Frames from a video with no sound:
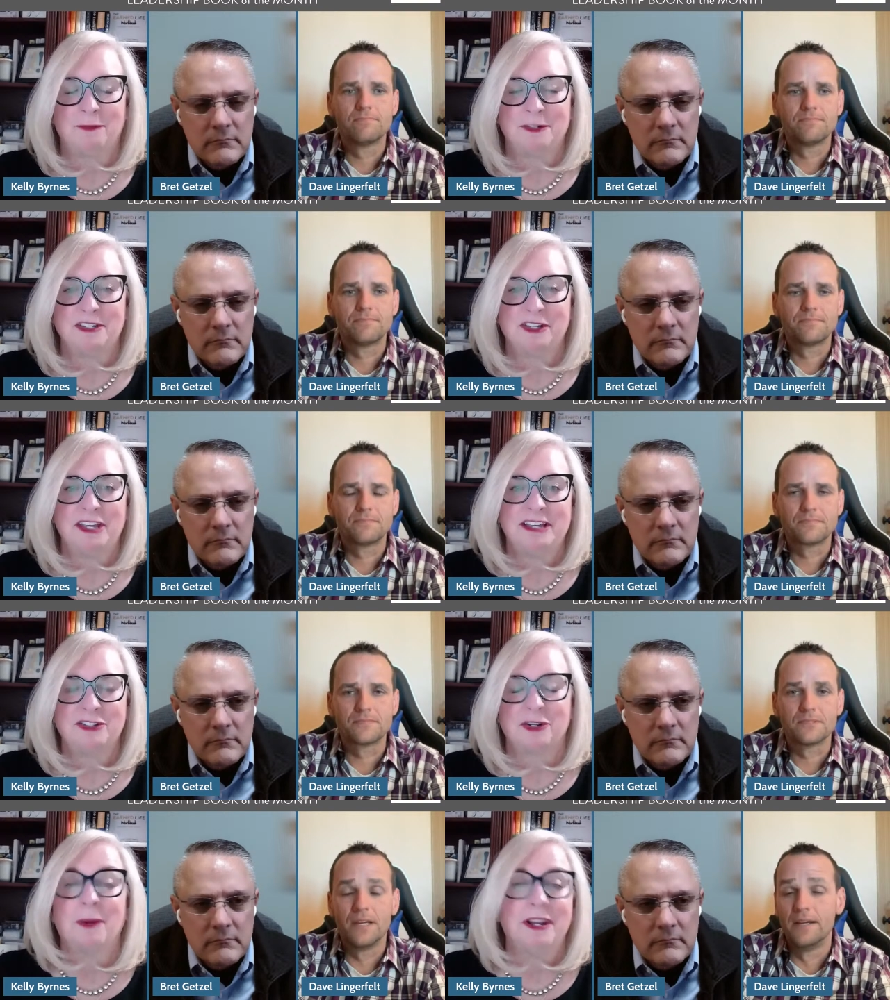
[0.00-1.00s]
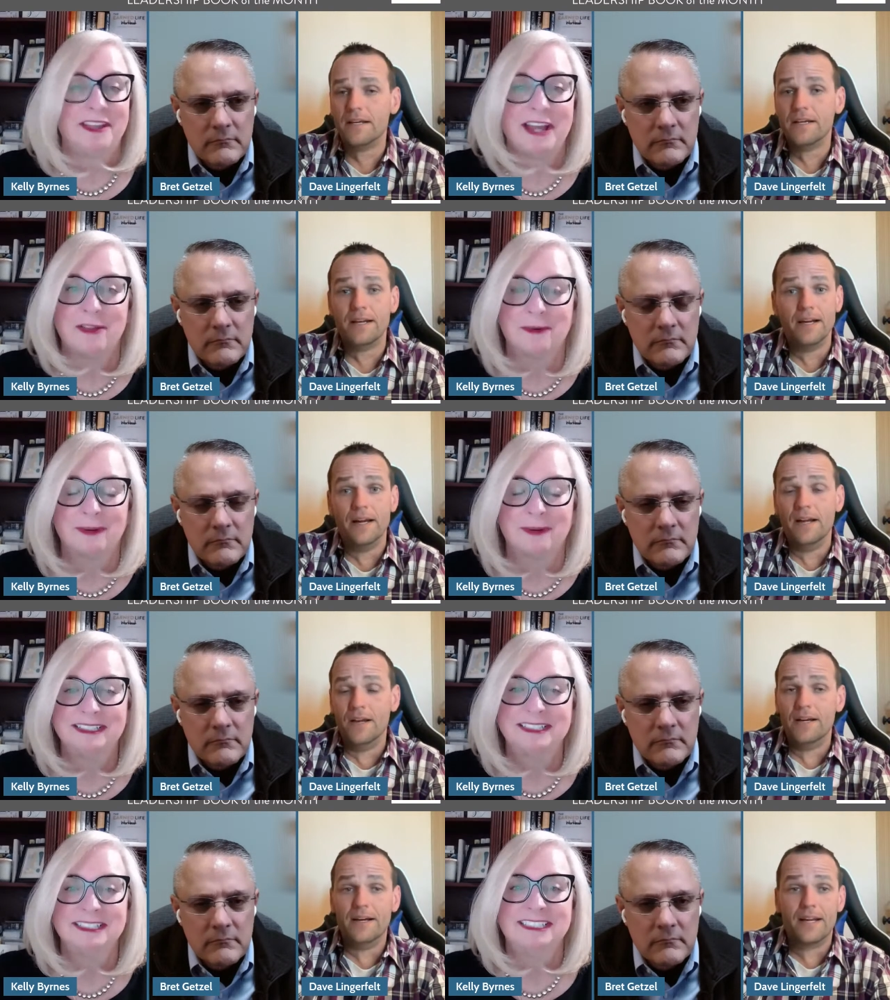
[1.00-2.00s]
Speaker 1: on resilience or one of the other
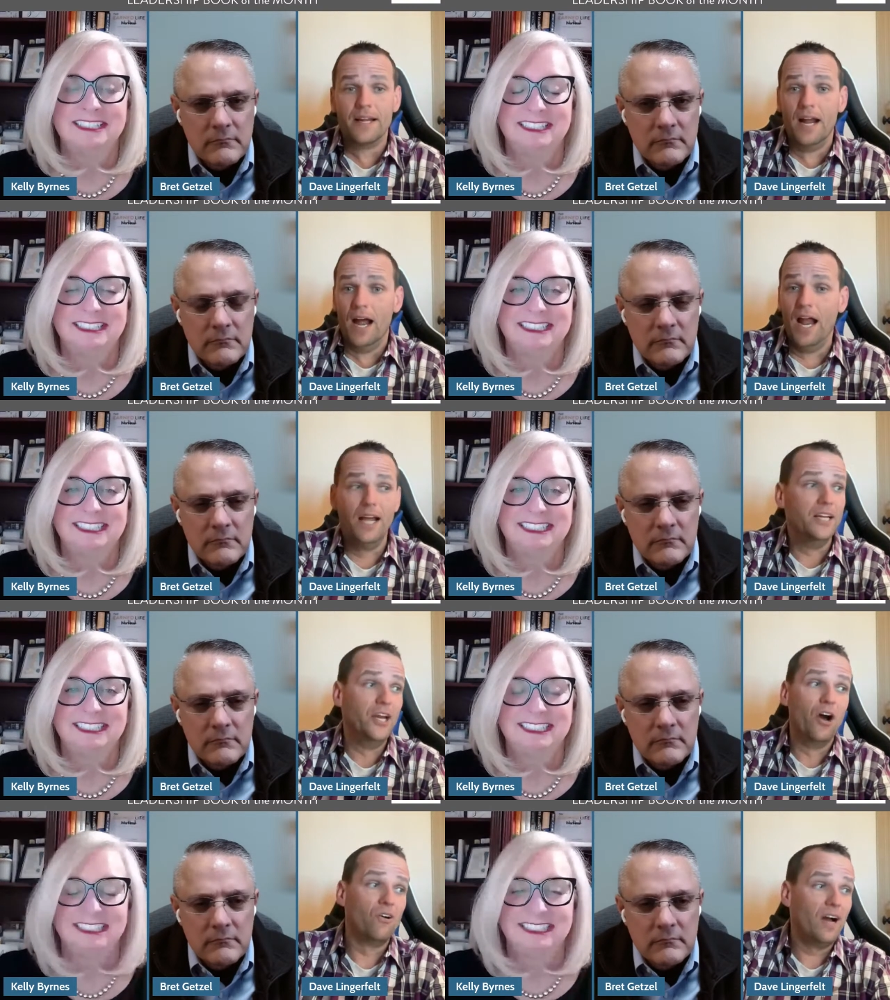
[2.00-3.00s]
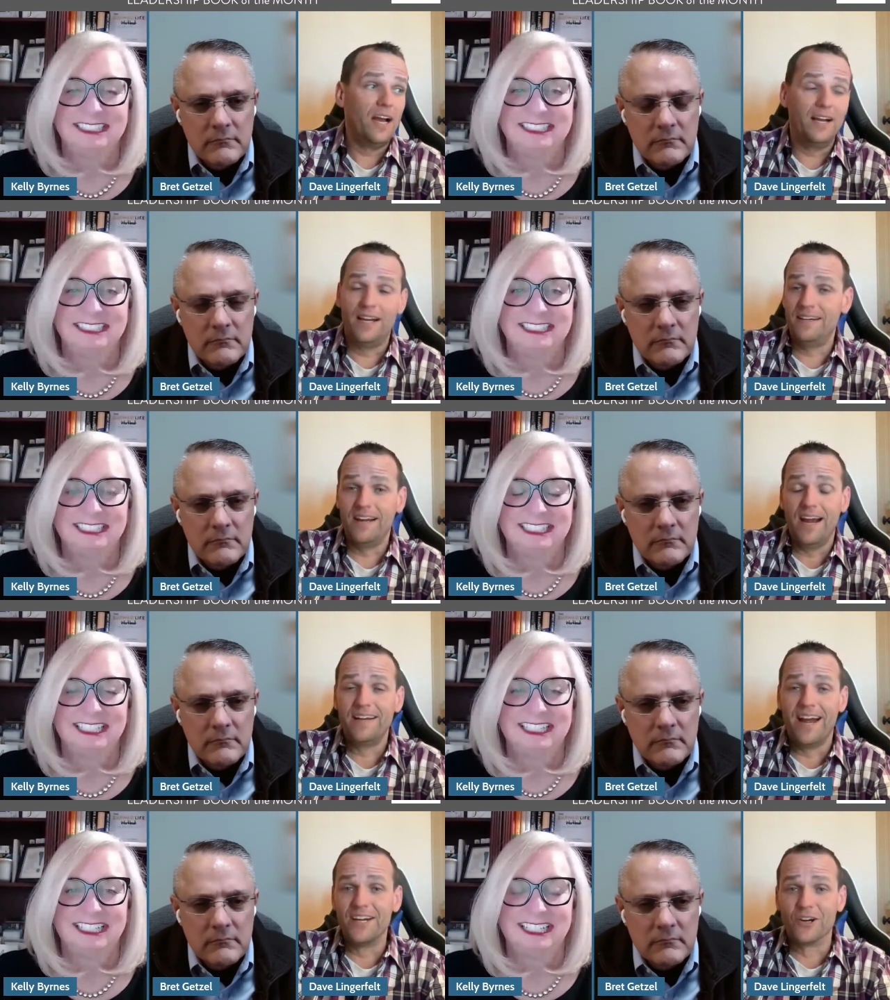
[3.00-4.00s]
ones?
Speaker 2: You know,
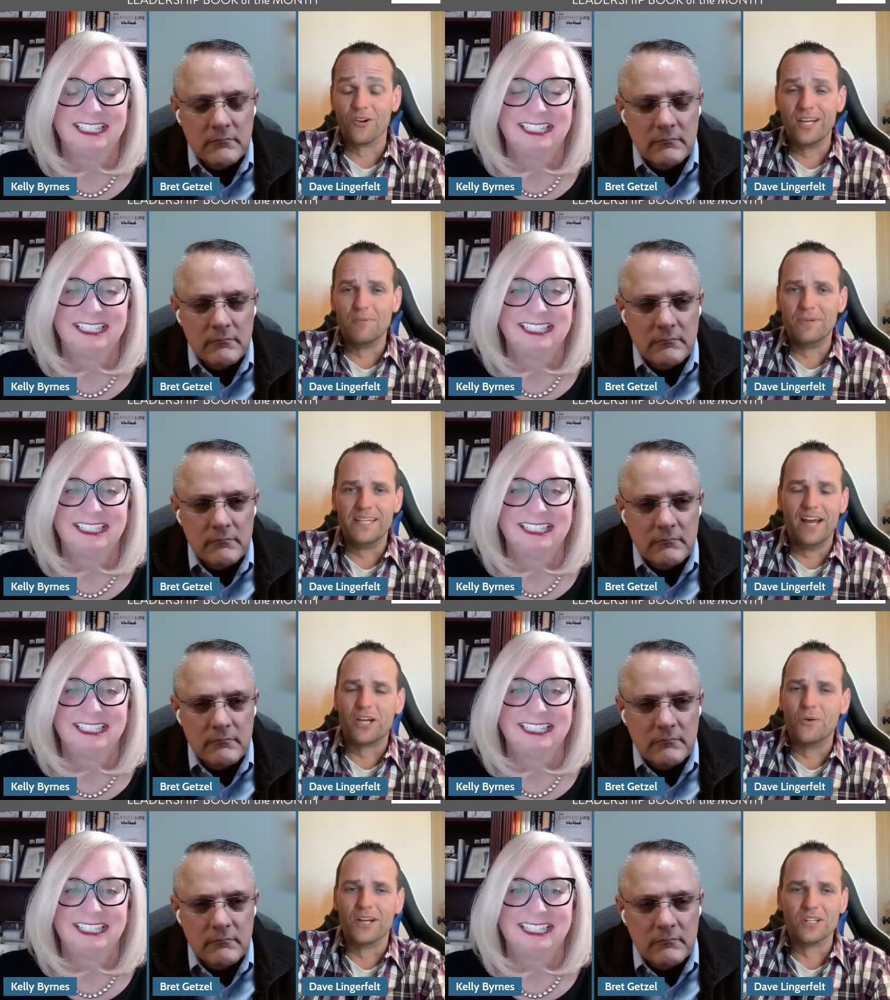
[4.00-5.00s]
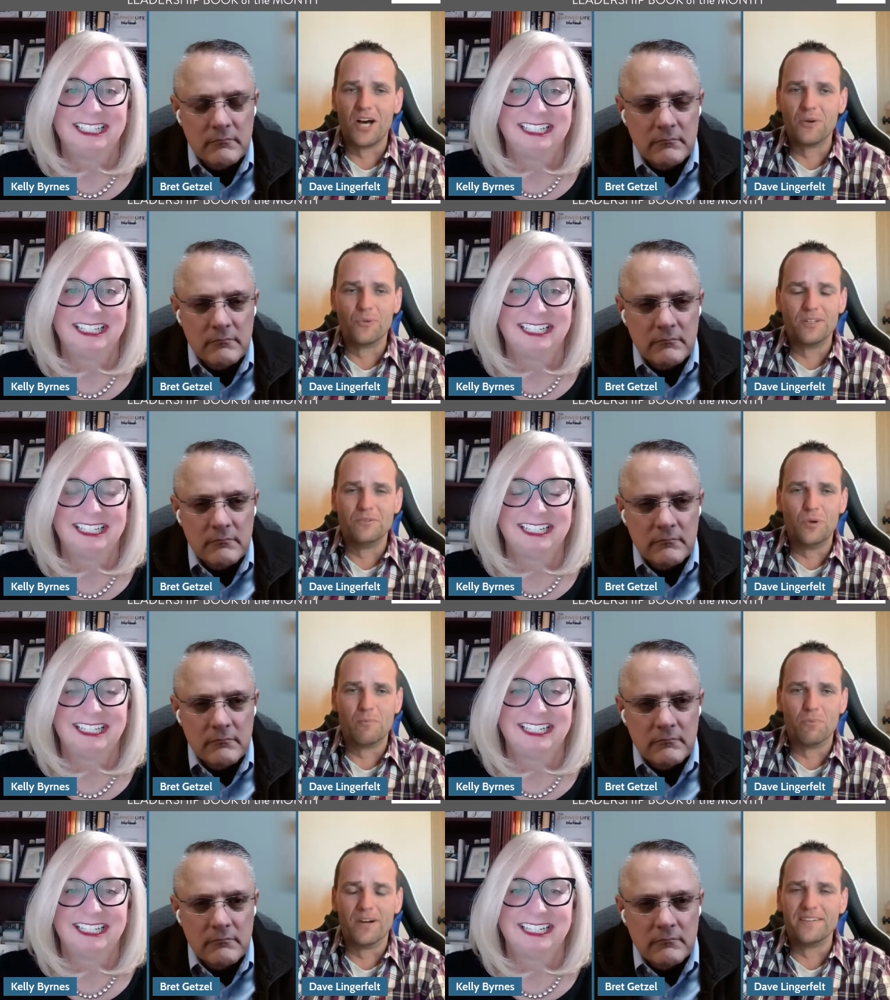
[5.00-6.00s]
I agree. I'd be echoing a lot of
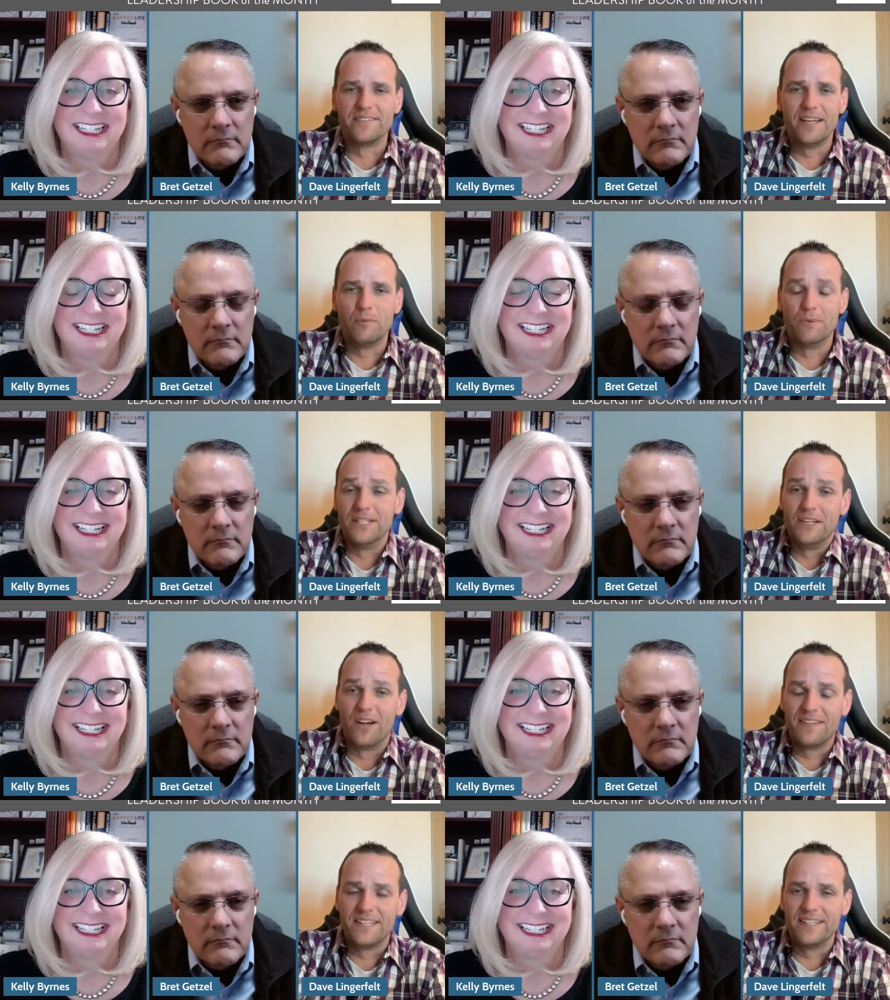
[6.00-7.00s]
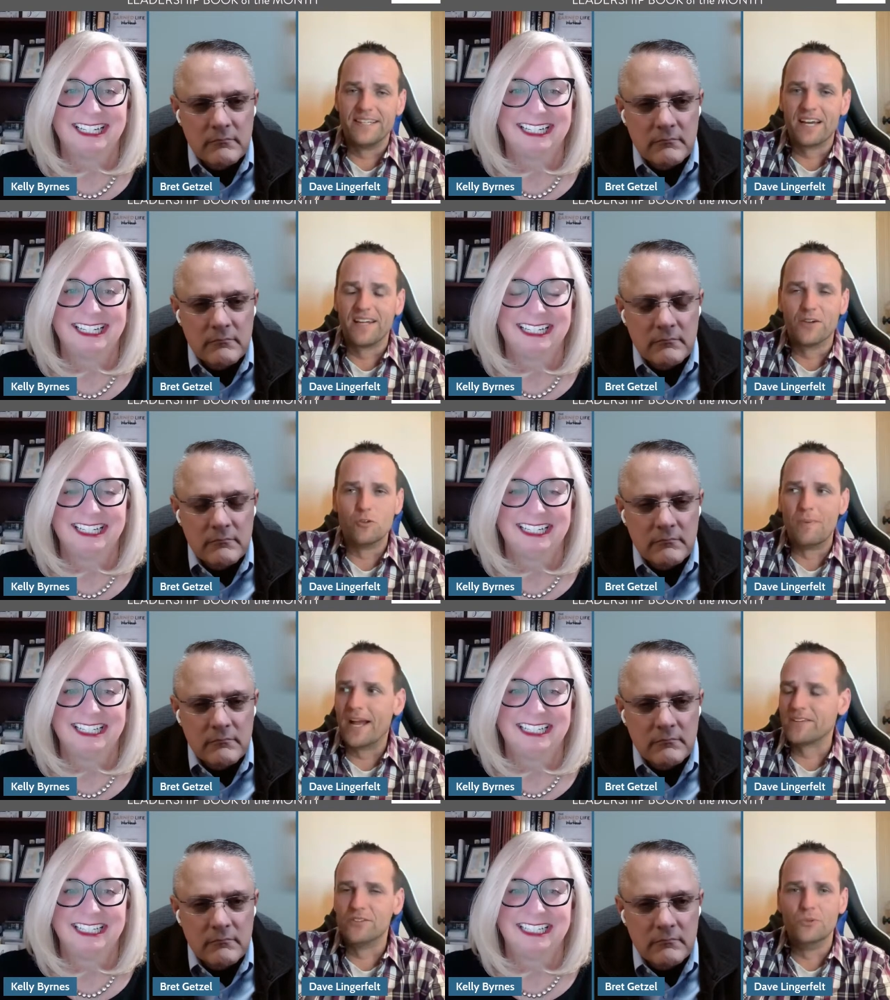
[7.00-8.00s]
what Brett said, but, you know, I think it kind of goes
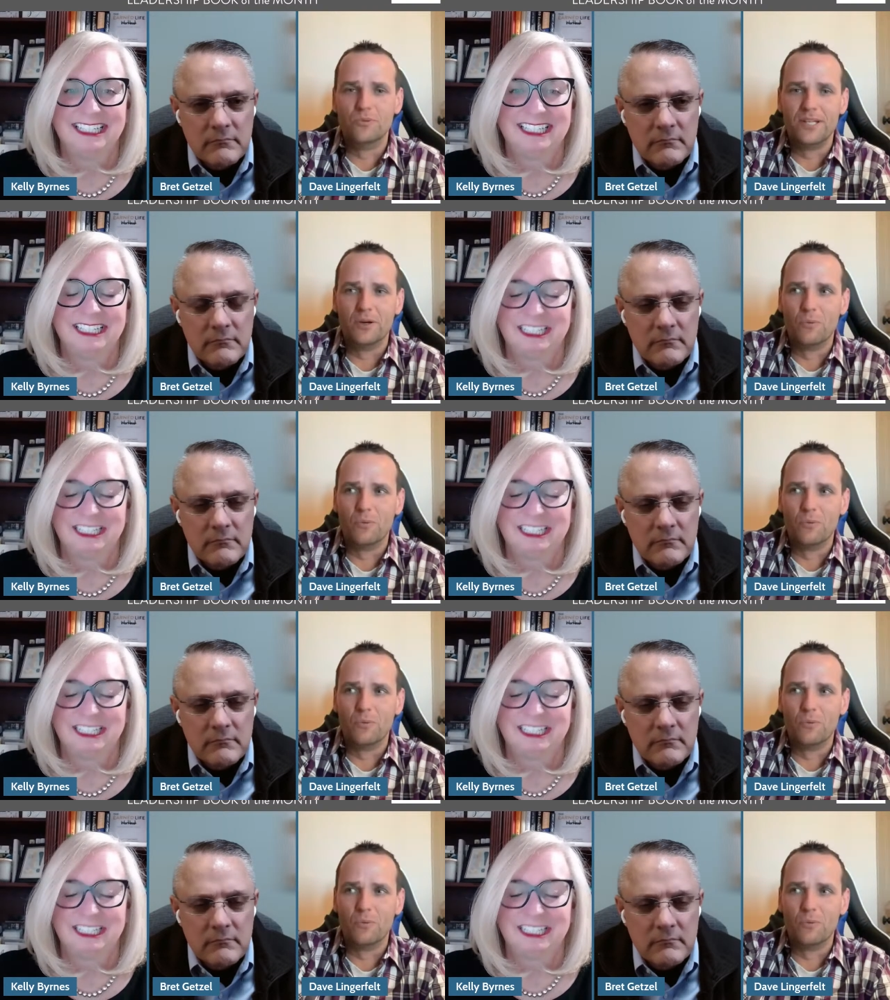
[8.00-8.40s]
back to, you know,